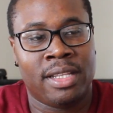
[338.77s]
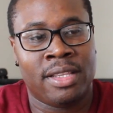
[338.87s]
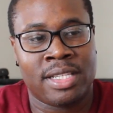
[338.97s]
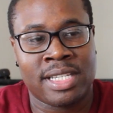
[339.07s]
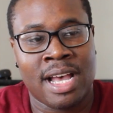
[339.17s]

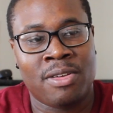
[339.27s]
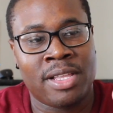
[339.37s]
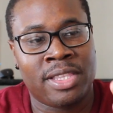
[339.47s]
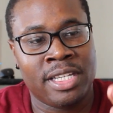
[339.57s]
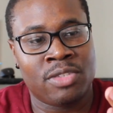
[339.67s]
the sound
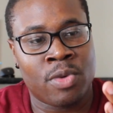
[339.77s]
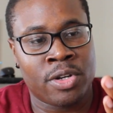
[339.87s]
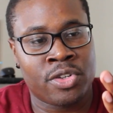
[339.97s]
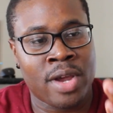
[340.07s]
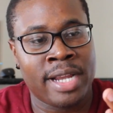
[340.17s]
that these were
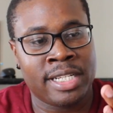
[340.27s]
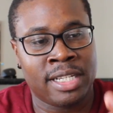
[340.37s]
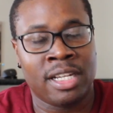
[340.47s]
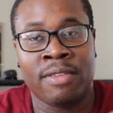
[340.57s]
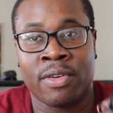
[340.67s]
trying to
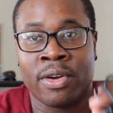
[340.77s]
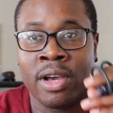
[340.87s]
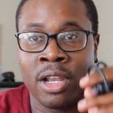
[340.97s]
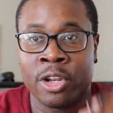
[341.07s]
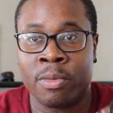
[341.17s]
deliver
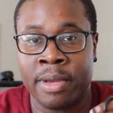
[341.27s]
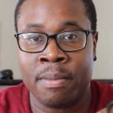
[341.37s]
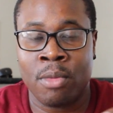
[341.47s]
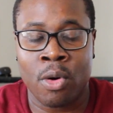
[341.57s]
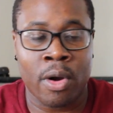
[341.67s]
a little
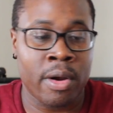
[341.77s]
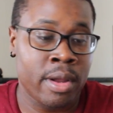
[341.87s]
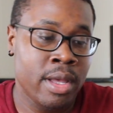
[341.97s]
bit more.